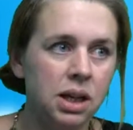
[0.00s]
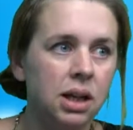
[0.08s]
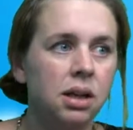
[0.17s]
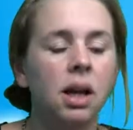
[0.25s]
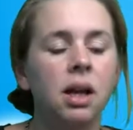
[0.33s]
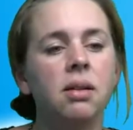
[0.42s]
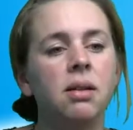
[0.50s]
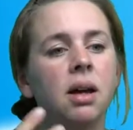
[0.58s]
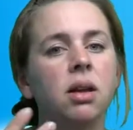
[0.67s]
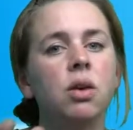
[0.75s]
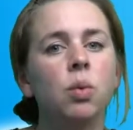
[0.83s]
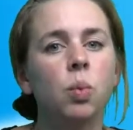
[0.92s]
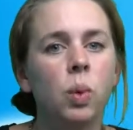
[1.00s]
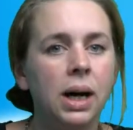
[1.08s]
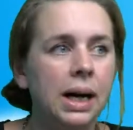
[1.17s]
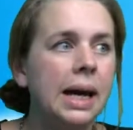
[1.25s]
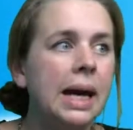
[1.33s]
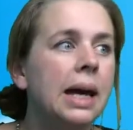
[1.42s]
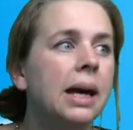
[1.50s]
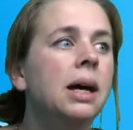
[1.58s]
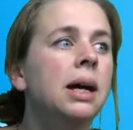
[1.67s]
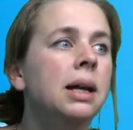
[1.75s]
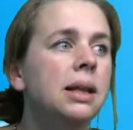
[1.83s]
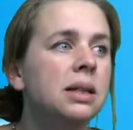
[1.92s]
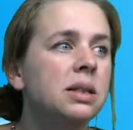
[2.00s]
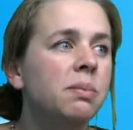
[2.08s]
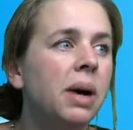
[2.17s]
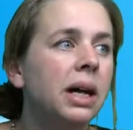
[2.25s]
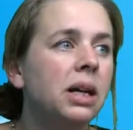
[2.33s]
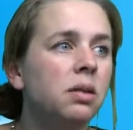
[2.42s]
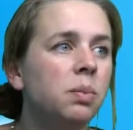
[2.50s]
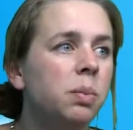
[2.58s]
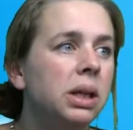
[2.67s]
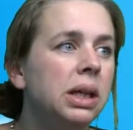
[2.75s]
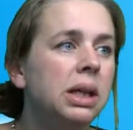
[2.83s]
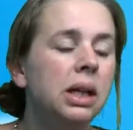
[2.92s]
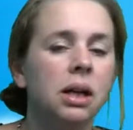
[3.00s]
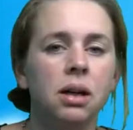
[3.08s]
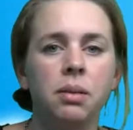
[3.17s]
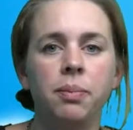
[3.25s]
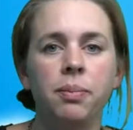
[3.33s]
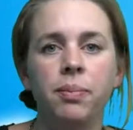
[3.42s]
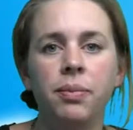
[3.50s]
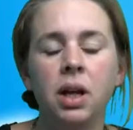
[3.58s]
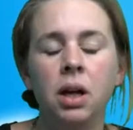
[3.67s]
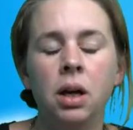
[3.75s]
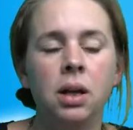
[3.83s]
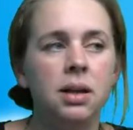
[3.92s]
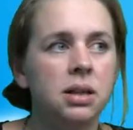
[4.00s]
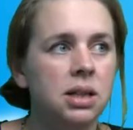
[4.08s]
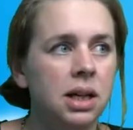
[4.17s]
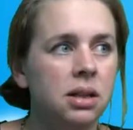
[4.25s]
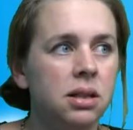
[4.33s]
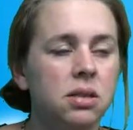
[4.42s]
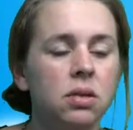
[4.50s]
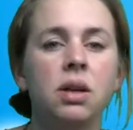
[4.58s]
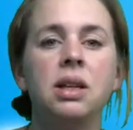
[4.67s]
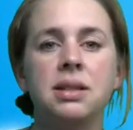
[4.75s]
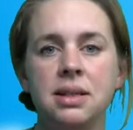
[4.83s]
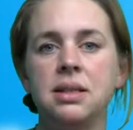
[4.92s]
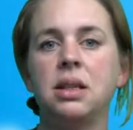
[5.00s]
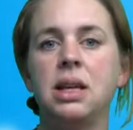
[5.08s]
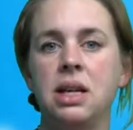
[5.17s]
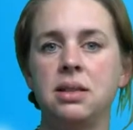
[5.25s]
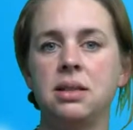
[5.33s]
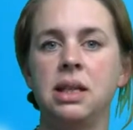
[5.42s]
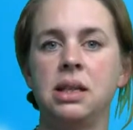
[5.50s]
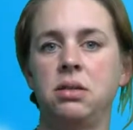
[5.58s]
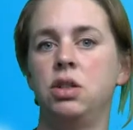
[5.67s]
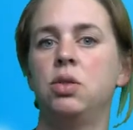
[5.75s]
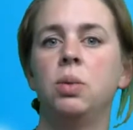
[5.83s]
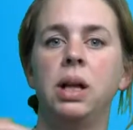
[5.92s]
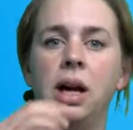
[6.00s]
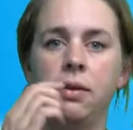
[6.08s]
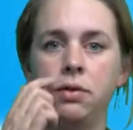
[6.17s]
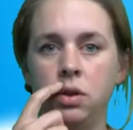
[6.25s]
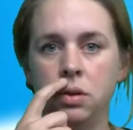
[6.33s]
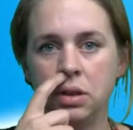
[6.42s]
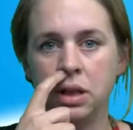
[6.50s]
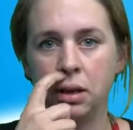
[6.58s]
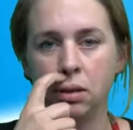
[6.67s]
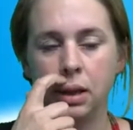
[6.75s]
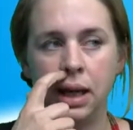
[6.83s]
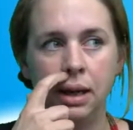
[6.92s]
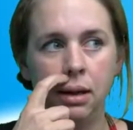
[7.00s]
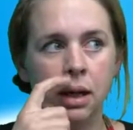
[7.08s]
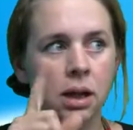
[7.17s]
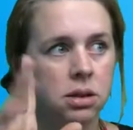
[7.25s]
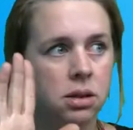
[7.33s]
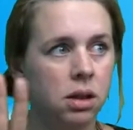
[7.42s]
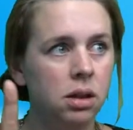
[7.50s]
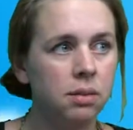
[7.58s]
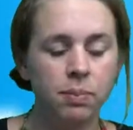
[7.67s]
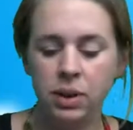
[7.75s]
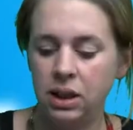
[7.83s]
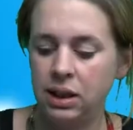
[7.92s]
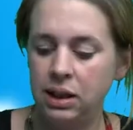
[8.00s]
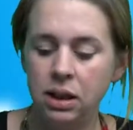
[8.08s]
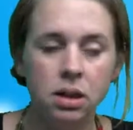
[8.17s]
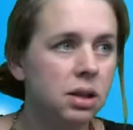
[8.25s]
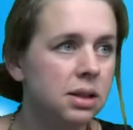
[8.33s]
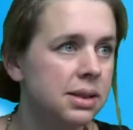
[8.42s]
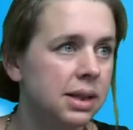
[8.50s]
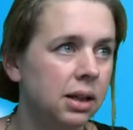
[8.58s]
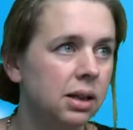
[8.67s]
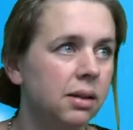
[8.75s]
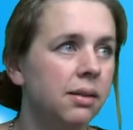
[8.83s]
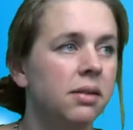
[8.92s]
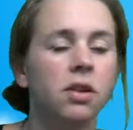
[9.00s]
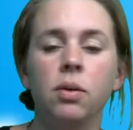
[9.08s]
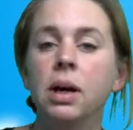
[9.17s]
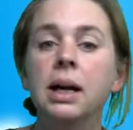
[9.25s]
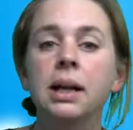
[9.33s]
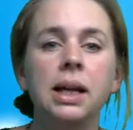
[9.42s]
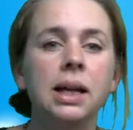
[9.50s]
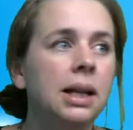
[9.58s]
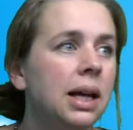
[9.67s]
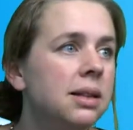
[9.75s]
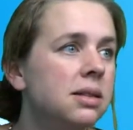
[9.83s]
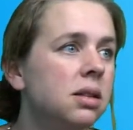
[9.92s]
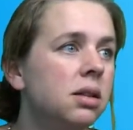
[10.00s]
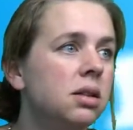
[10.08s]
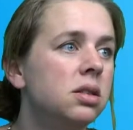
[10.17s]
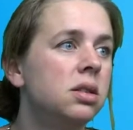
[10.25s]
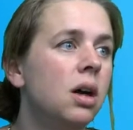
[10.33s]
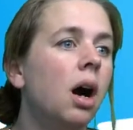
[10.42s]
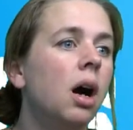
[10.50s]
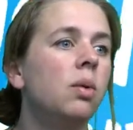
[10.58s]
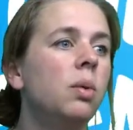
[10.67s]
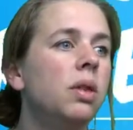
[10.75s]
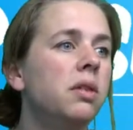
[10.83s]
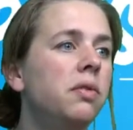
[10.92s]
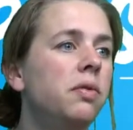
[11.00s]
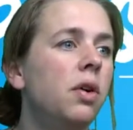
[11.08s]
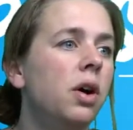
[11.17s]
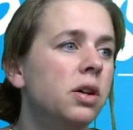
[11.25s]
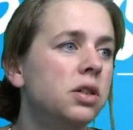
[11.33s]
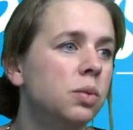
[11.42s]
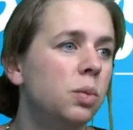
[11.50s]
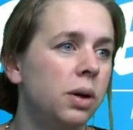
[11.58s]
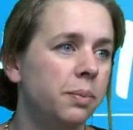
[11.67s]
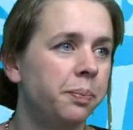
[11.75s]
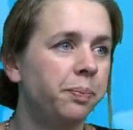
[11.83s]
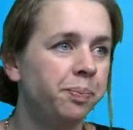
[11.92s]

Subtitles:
and tell you why this might be the tense, or this is the tense that you will have to use there, okay? It's going to be clear in a second. So then let's start with the first one,